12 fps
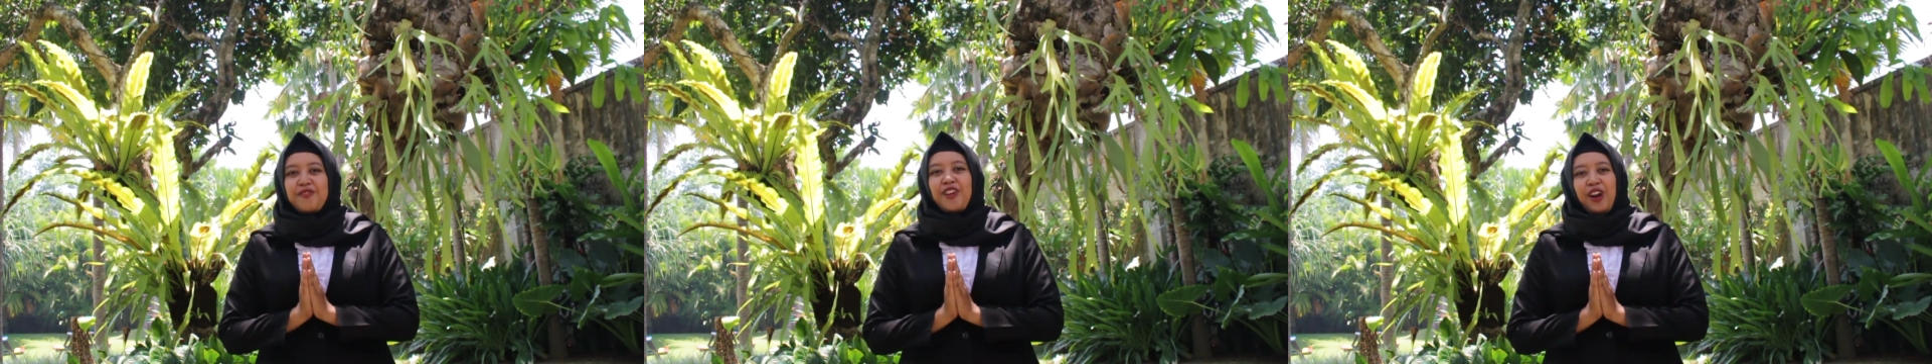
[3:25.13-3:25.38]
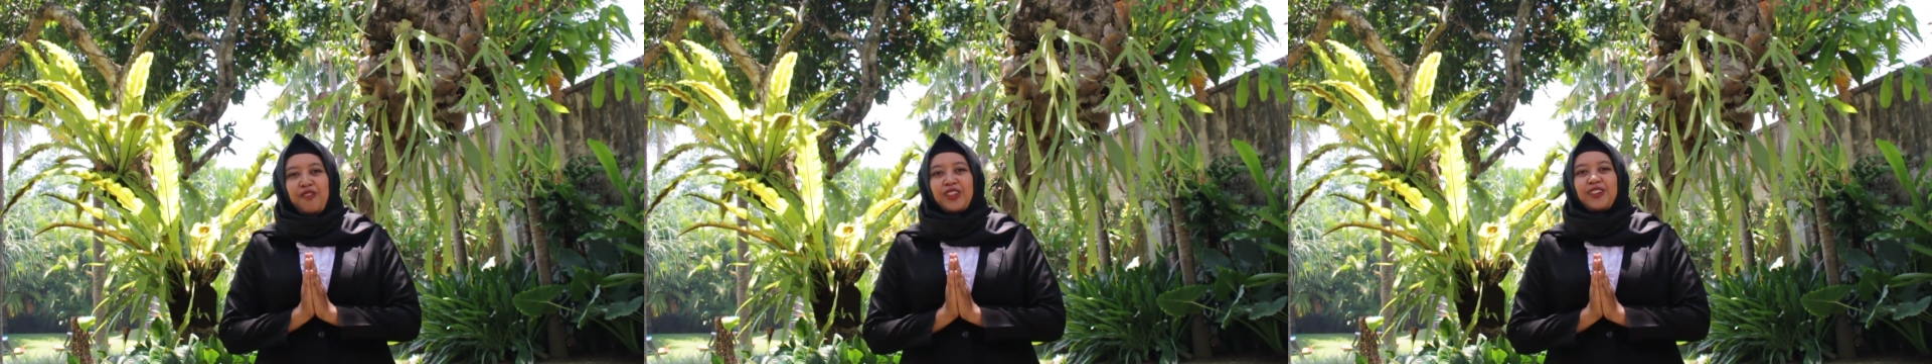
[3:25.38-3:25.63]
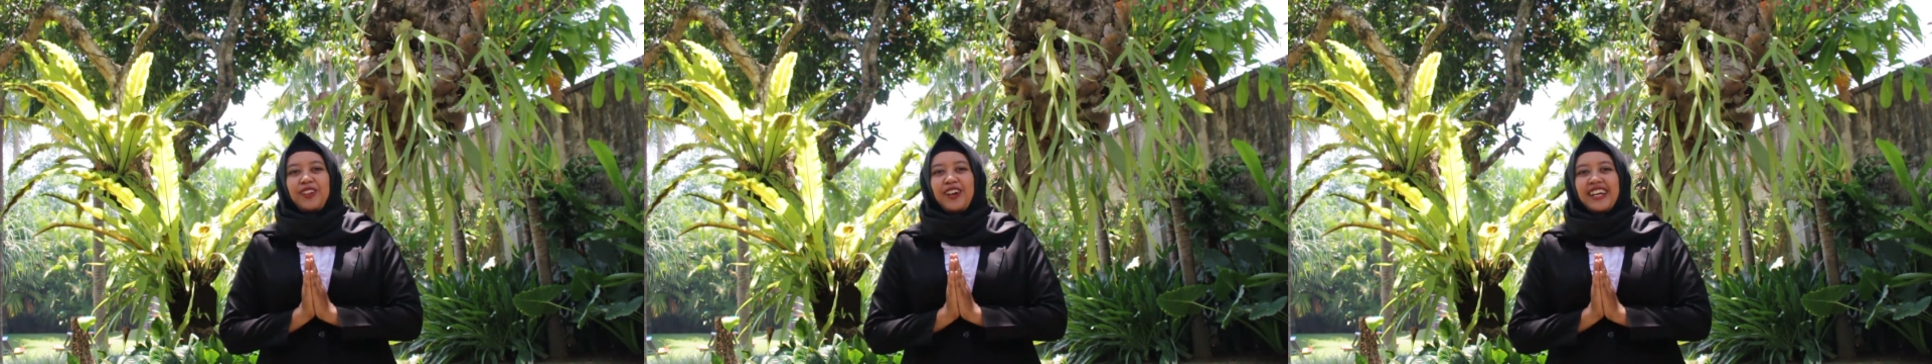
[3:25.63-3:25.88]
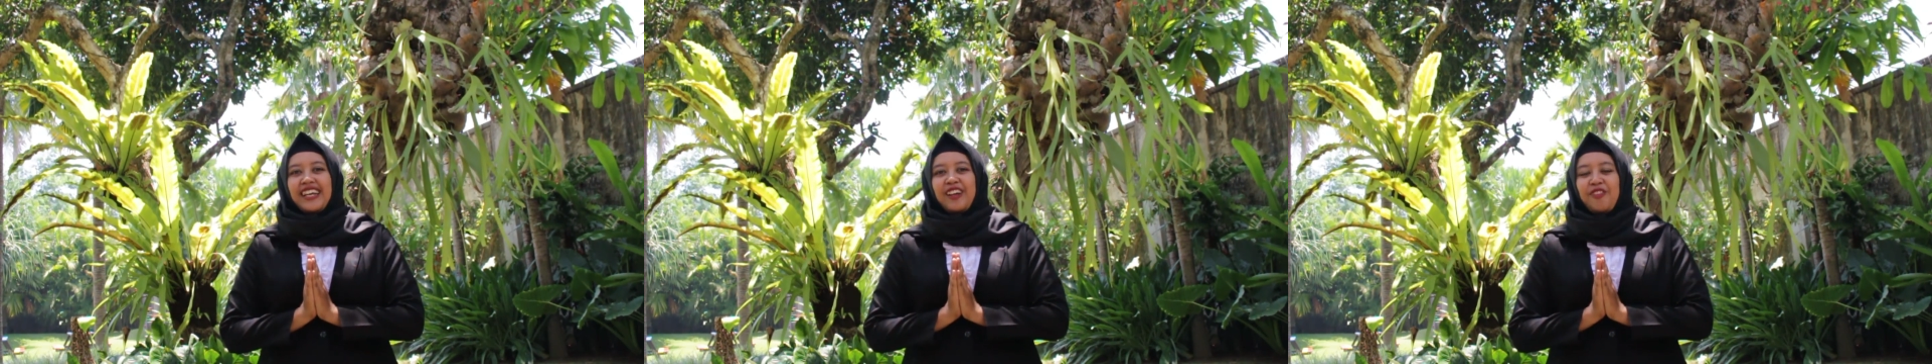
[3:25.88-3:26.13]

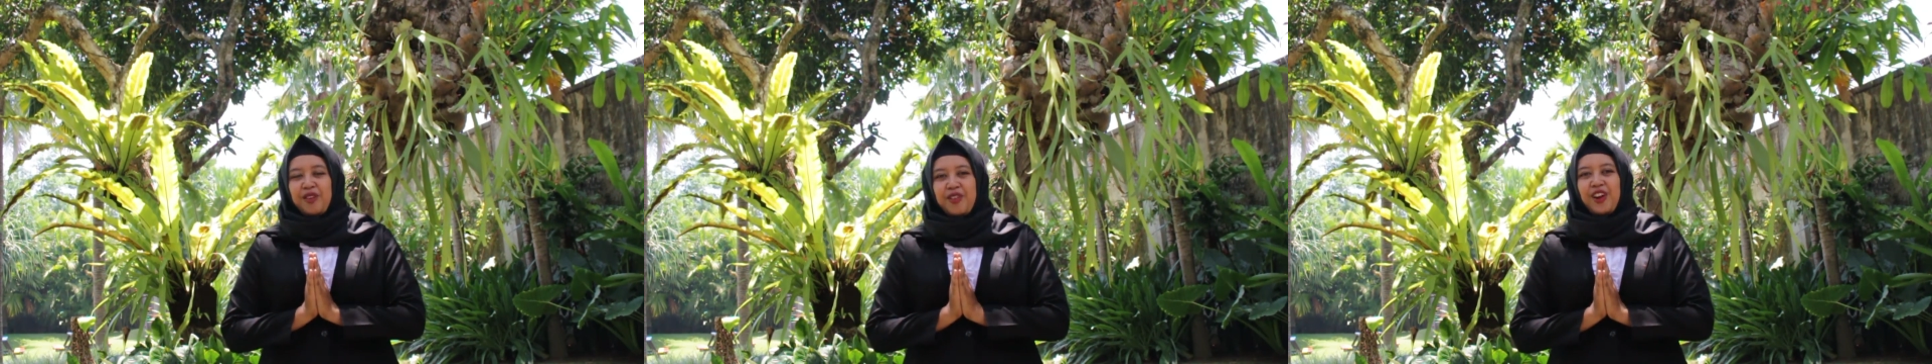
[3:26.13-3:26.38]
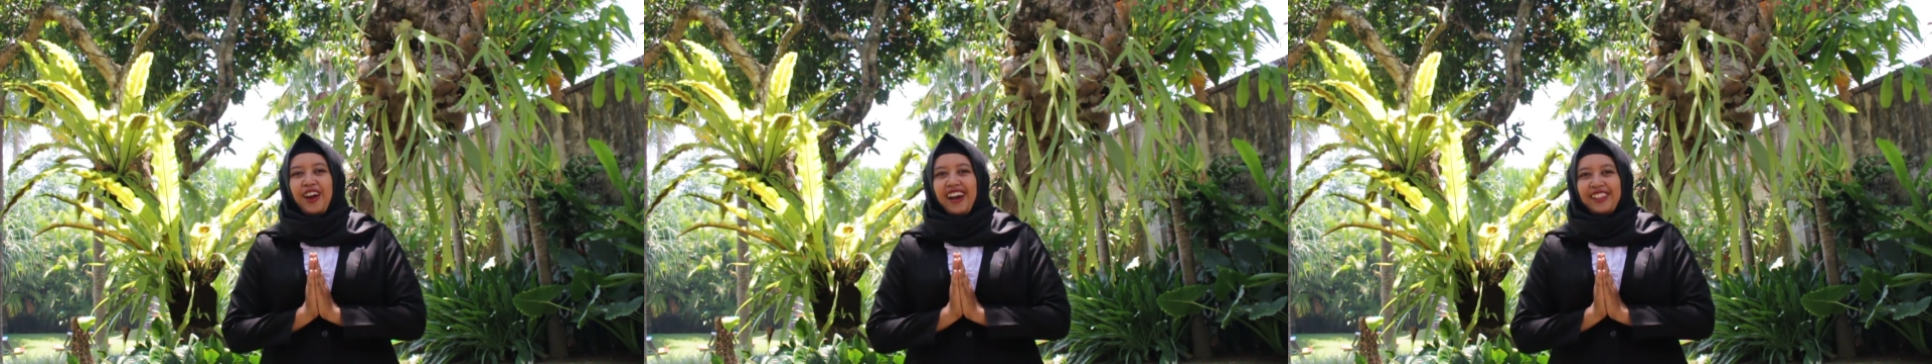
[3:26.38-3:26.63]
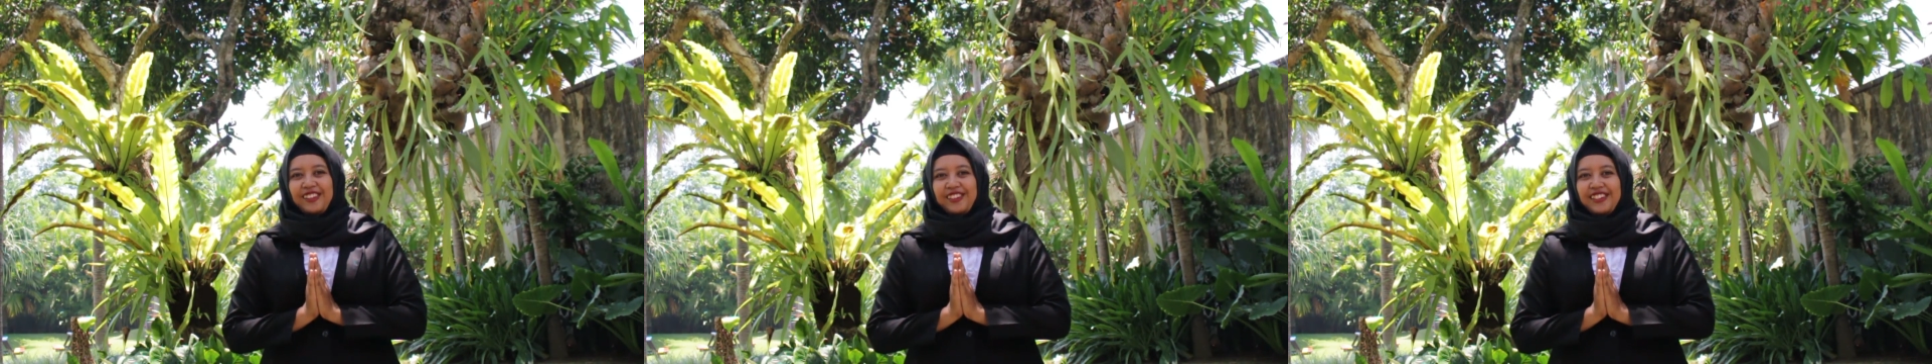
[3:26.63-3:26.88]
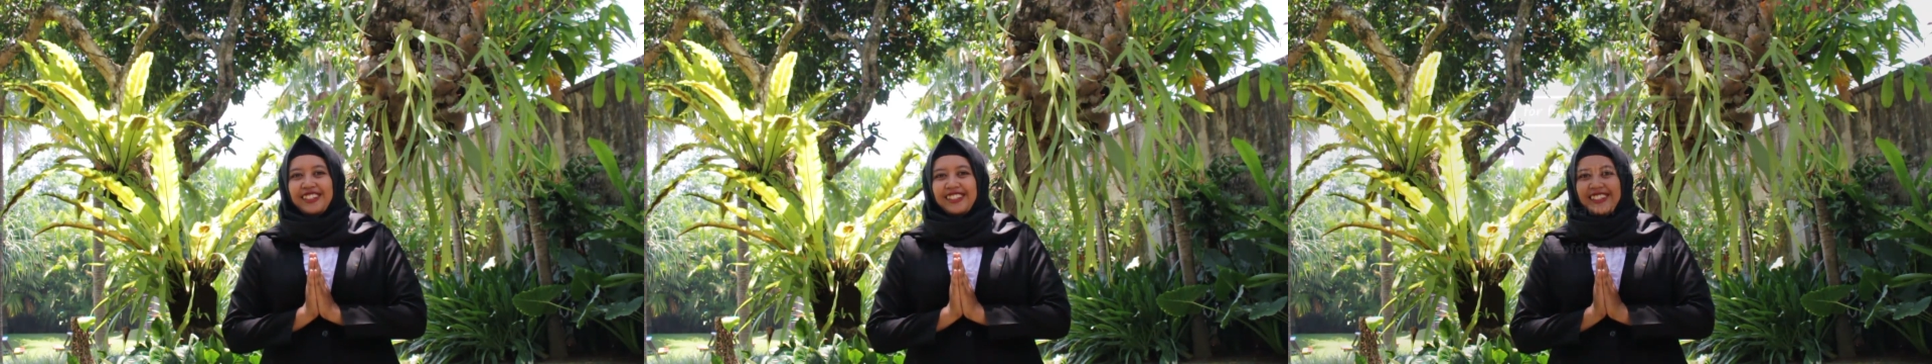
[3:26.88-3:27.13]
warahmatullahi
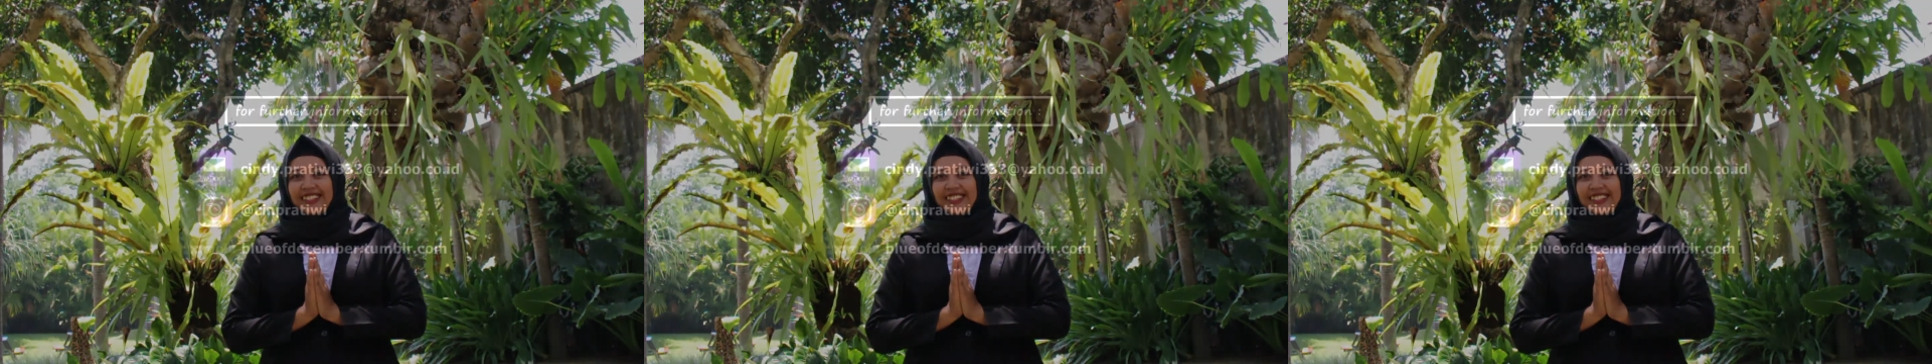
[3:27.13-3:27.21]
wabarakatuh.